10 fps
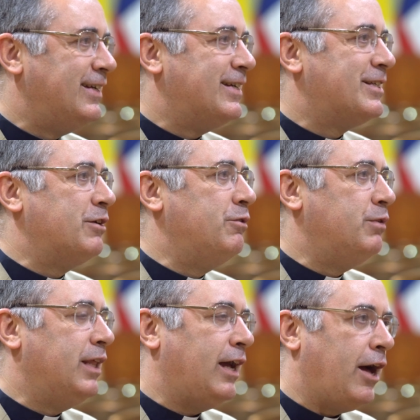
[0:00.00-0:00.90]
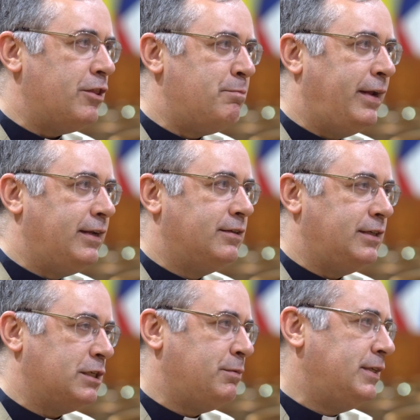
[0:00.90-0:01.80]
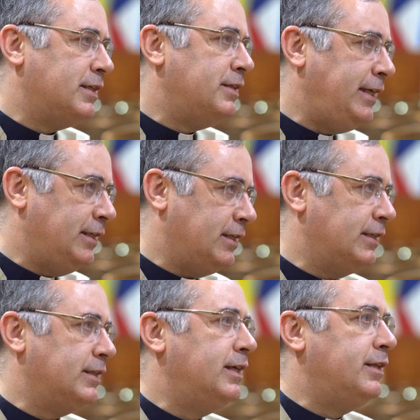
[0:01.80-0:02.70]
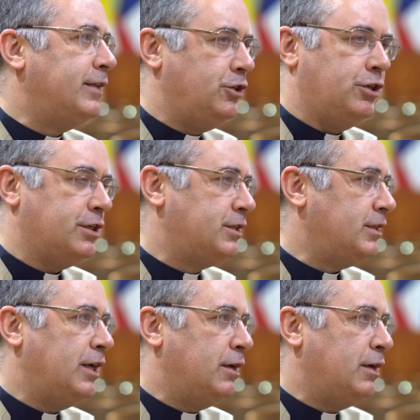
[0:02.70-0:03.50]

So other mental disciplines are needed than just